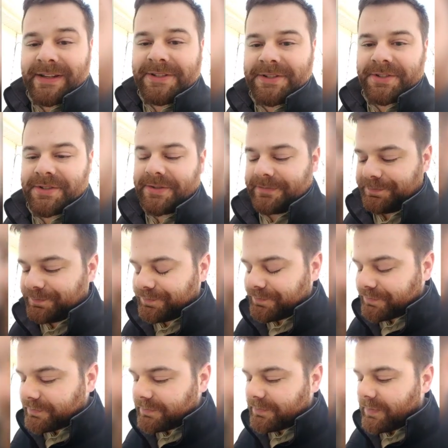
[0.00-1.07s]
inches.
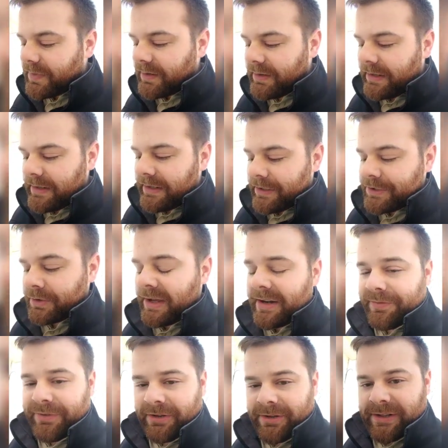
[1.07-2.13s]
So I got a
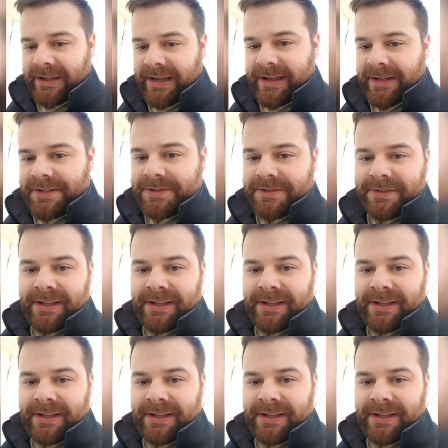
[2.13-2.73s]
feeler gauge,